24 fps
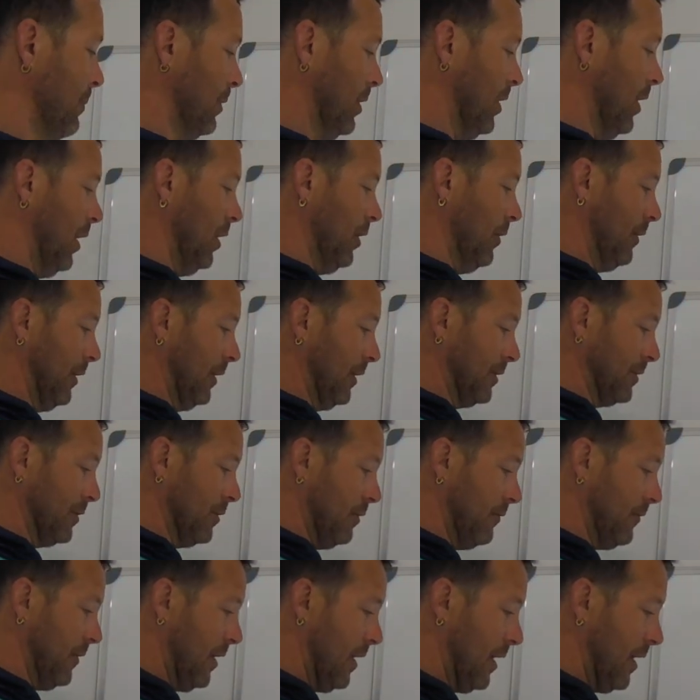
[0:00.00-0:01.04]
I'm coloring.
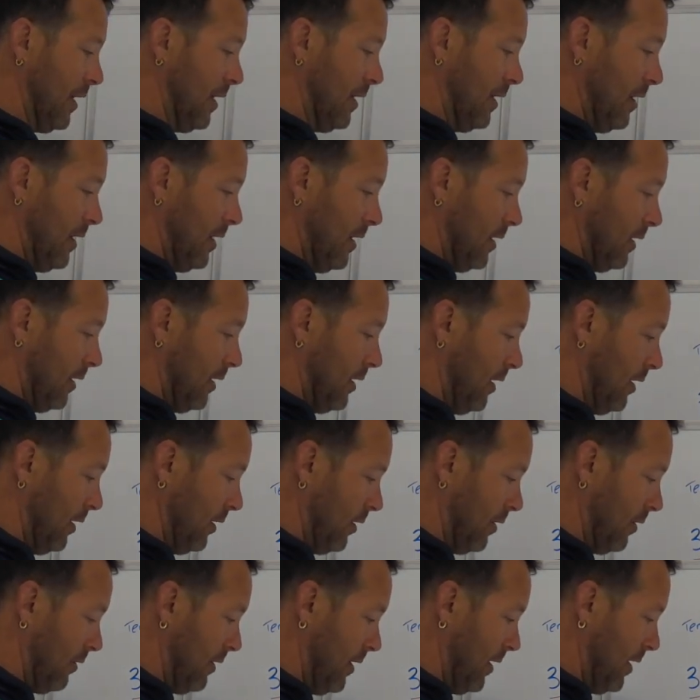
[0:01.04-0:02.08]
So if I
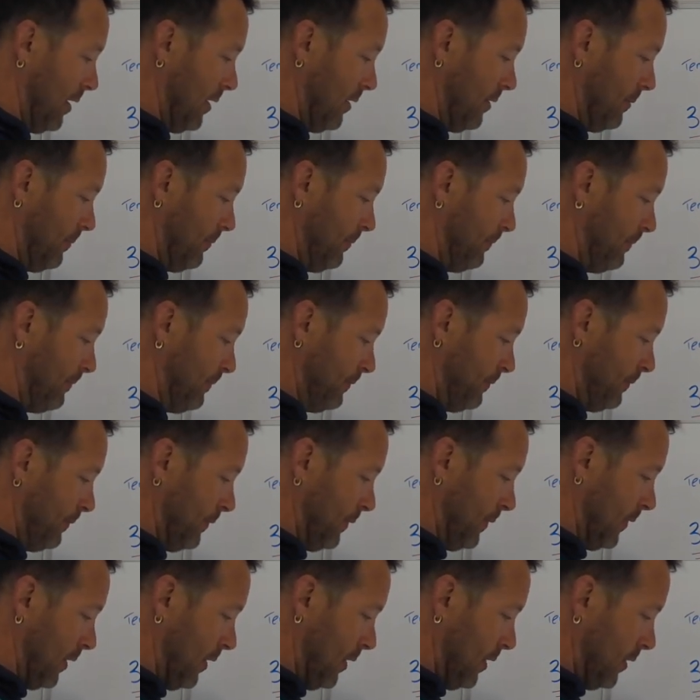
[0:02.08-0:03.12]
color in
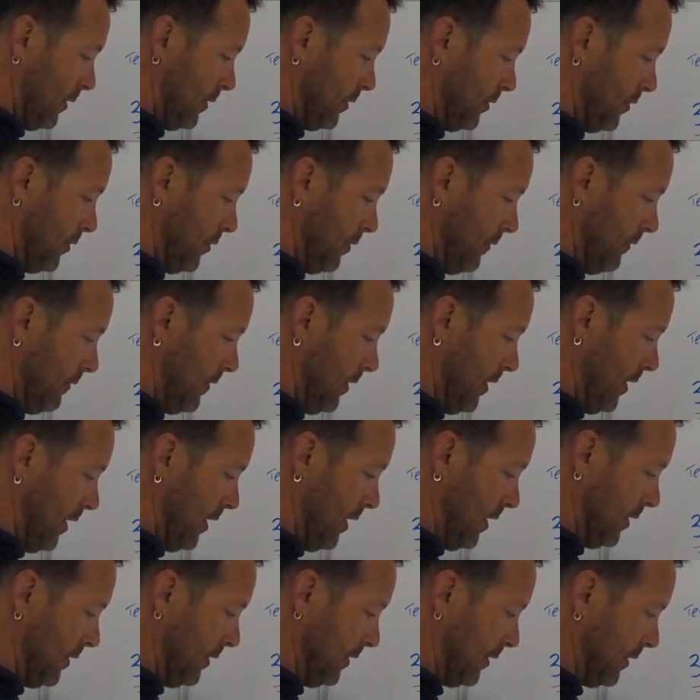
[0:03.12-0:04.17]
2 of
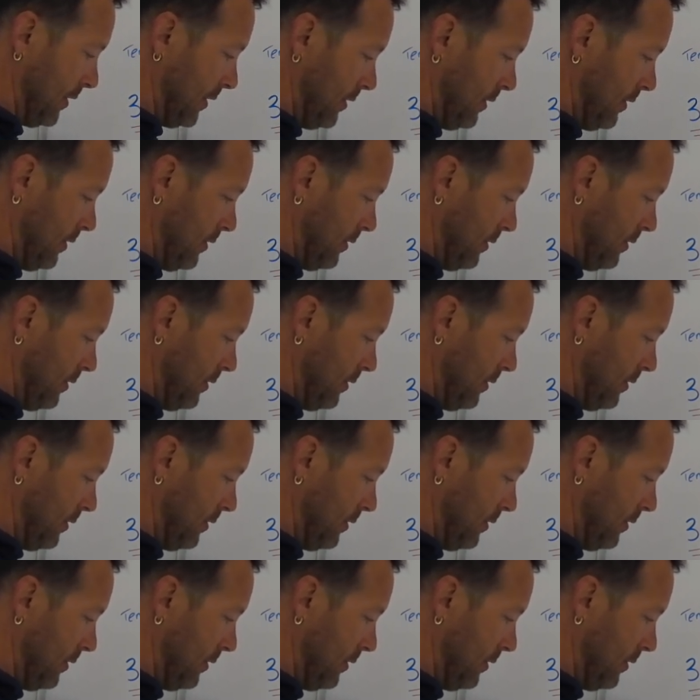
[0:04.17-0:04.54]
these,